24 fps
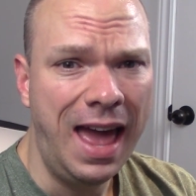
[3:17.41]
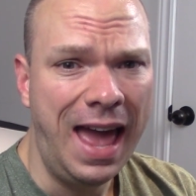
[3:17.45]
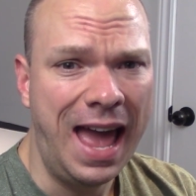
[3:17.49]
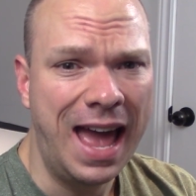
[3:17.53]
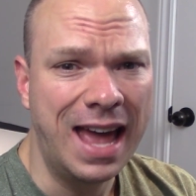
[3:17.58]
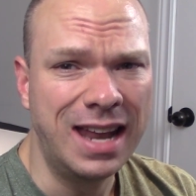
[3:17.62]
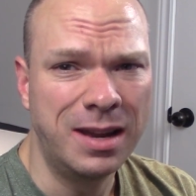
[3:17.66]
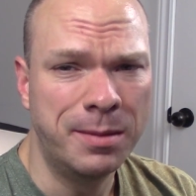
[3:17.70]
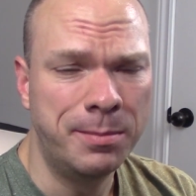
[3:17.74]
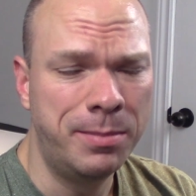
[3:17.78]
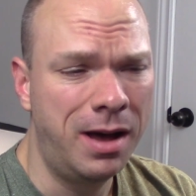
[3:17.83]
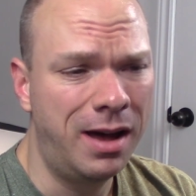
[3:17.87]

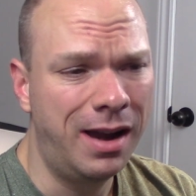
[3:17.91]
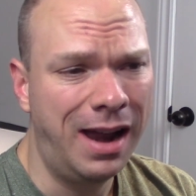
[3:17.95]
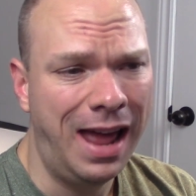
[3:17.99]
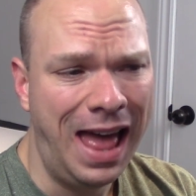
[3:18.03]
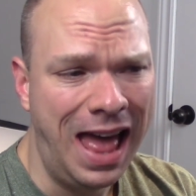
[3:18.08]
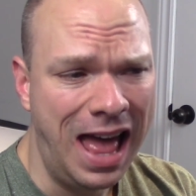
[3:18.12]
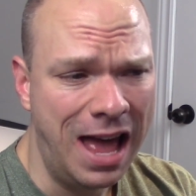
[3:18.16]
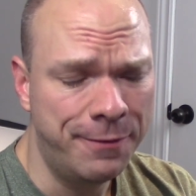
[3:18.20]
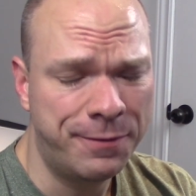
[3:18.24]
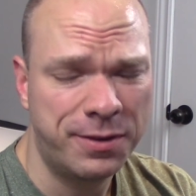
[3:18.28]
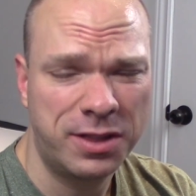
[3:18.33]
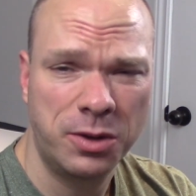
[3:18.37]
and about
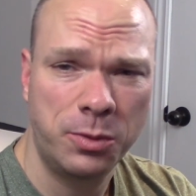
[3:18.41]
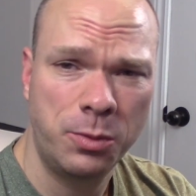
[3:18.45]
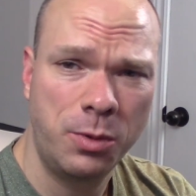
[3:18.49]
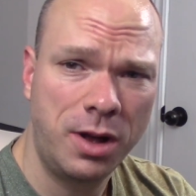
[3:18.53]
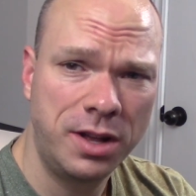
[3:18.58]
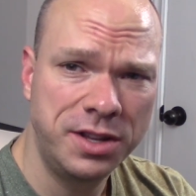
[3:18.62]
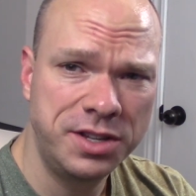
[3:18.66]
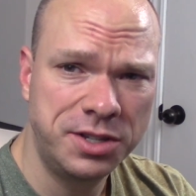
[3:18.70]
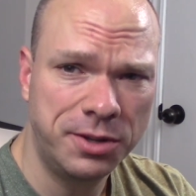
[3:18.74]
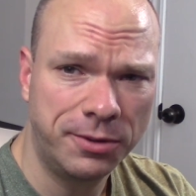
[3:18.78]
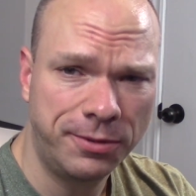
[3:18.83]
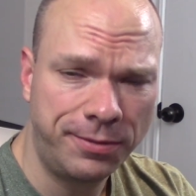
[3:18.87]
half of the
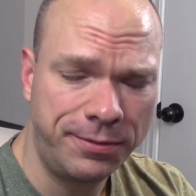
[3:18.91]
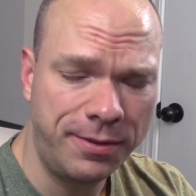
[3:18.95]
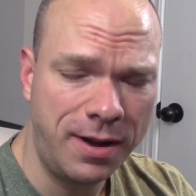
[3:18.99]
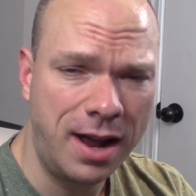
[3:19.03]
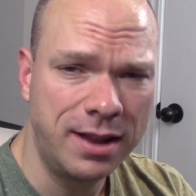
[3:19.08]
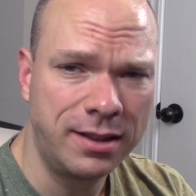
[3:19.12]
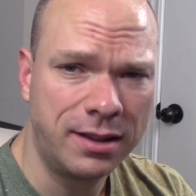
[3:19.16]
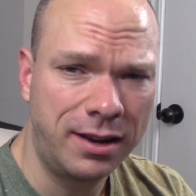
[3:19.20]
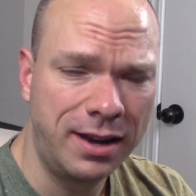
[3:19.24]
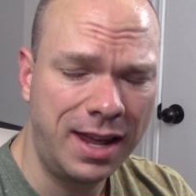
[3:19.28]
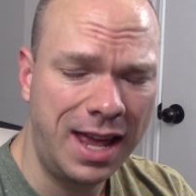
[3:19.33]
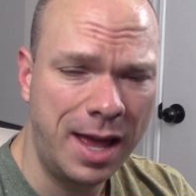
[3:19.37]
ones you'll
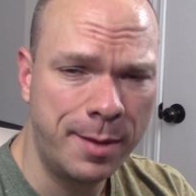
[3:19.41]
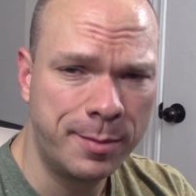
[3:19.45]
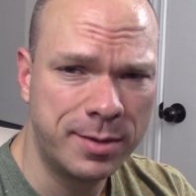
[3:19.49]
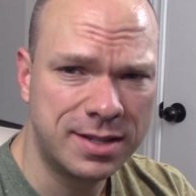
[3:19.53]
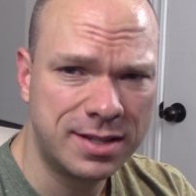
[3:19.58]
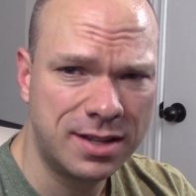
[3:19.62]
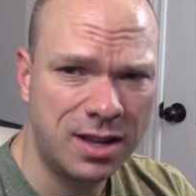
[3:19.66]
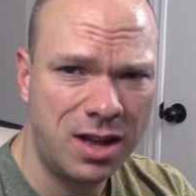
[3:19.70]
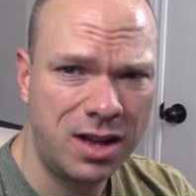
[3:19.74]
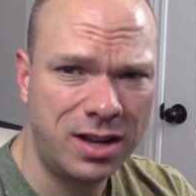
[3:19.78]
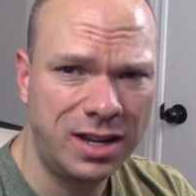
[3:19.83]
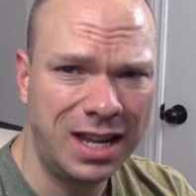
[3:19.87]
find on
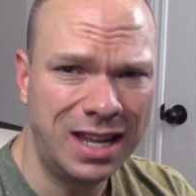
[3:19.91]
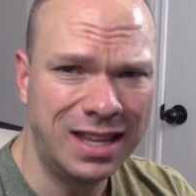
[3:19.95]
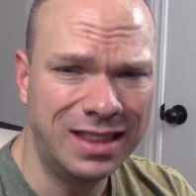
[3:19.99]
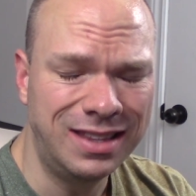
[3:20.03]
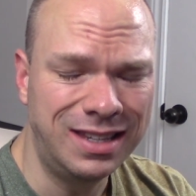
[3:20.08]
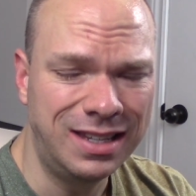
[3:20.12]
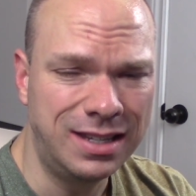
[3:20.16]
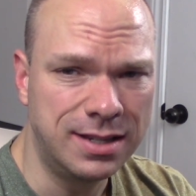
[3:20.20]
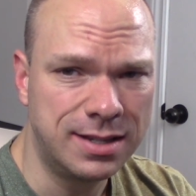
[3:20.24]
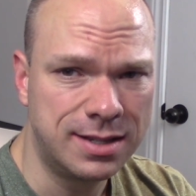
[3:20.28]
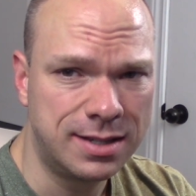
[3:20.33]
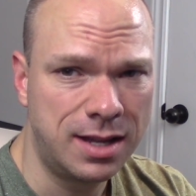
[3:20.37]
Amazon
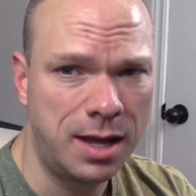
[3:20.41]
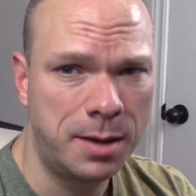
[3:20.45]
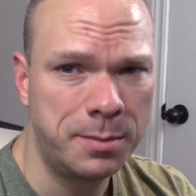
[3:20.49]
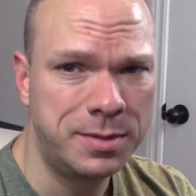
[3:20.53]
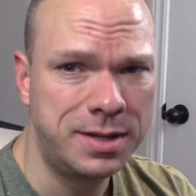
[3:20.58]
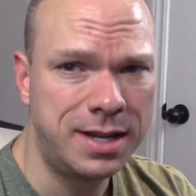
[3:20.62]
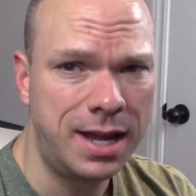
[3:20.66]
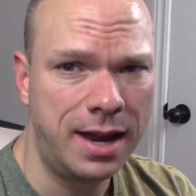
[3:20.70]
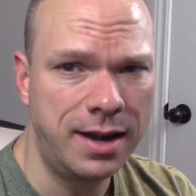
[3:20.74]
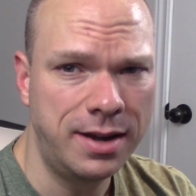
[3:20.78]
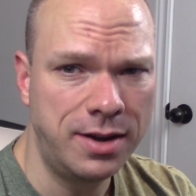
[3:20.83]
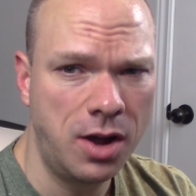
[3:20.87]
in the
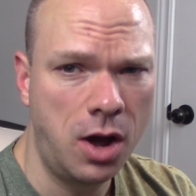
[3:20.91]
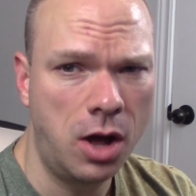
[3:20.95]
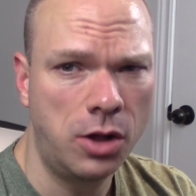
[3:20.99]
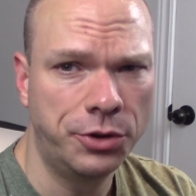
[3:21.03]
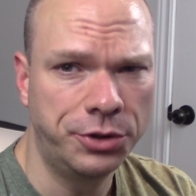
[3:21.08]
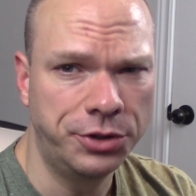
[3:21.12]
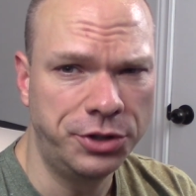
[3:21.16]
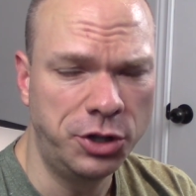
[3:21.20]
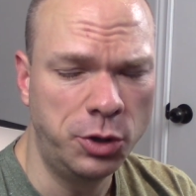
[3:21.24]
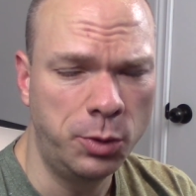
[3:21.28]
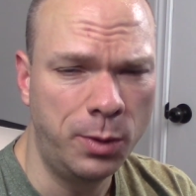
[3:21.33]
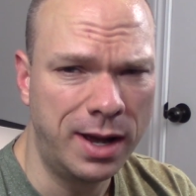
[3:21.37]
sub
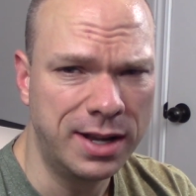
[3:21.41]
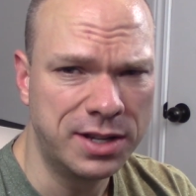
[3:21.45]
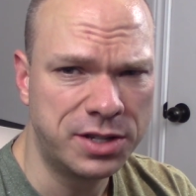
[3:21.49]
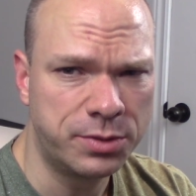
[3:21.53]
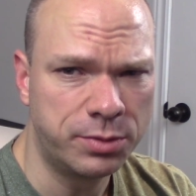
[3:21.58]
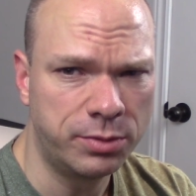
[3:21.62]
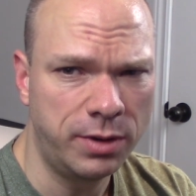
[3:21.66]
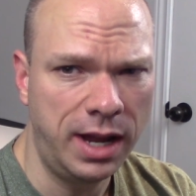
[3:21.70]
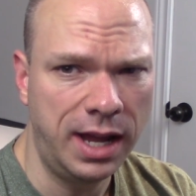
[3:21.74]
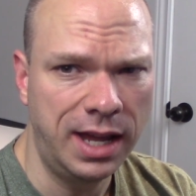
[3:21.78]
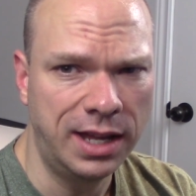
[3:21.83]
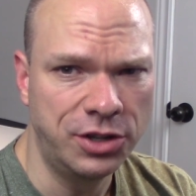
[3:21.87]
$10
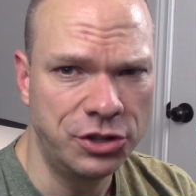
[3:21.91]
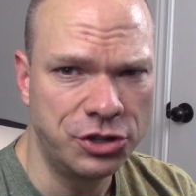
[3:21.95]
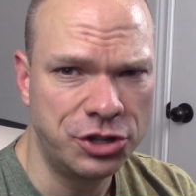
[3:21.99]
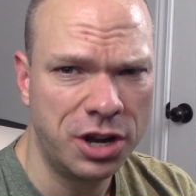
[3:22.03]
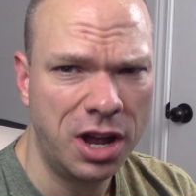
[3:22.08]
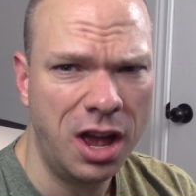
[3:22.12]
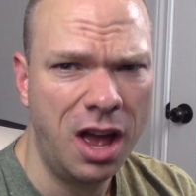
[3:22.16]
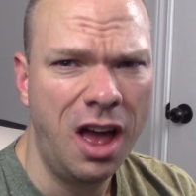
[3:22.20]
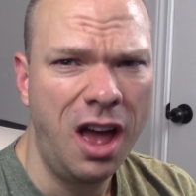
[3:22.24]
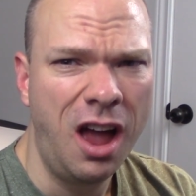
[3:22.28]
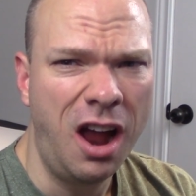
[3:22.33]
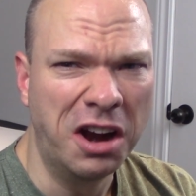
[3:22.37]
US
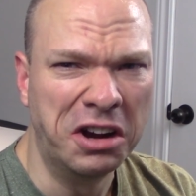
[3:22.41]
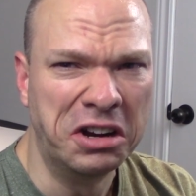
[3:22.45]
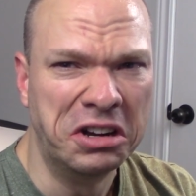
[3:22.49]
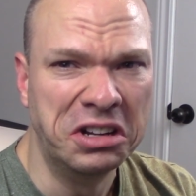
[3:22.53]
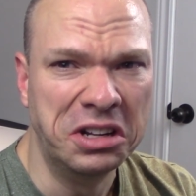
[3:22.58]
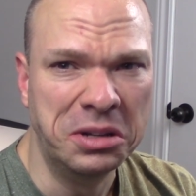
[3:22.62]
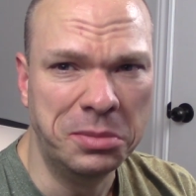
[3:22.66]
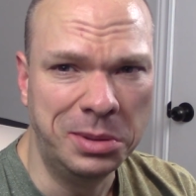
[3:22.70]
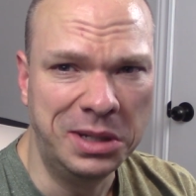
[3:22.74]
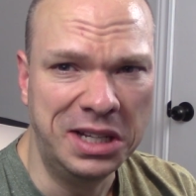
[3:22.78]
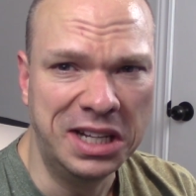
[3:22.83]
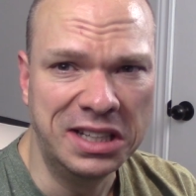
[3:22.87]
range are
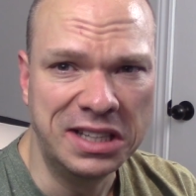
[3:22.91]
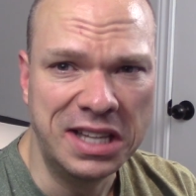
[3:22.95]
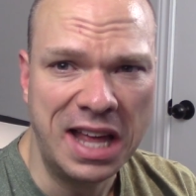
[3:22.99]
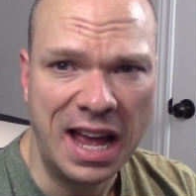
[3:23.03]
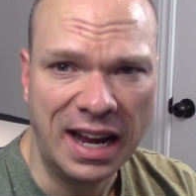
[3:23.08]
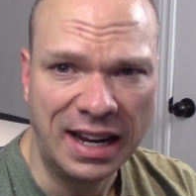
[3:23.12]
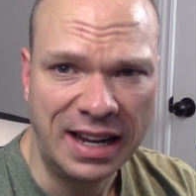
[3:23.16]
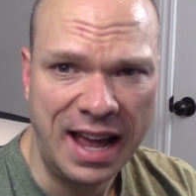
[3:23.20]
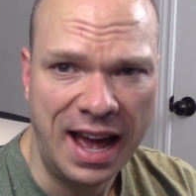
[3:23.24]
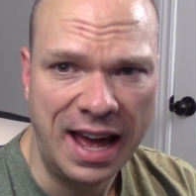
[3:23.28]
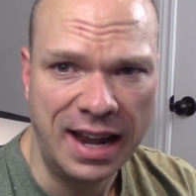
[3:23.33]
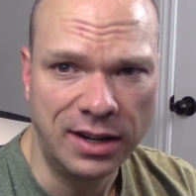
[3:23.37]
going to be in
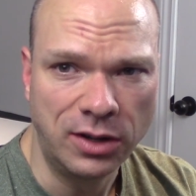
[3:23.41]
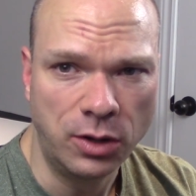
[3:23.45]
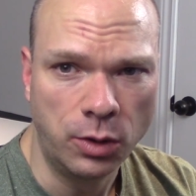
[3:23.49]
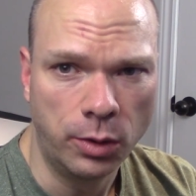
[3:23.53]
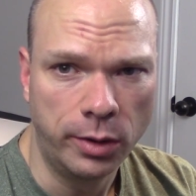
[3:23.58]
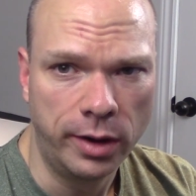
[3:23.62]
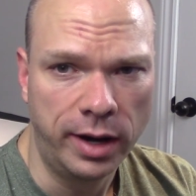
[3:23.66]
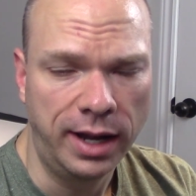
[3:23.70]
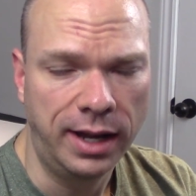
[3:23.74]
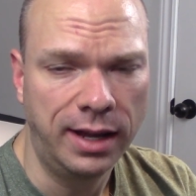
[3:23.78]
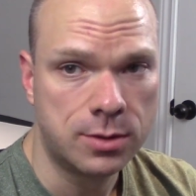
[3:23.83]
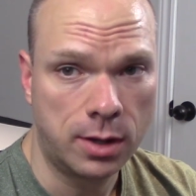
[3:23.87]
that
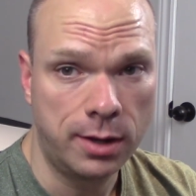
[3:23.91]
category.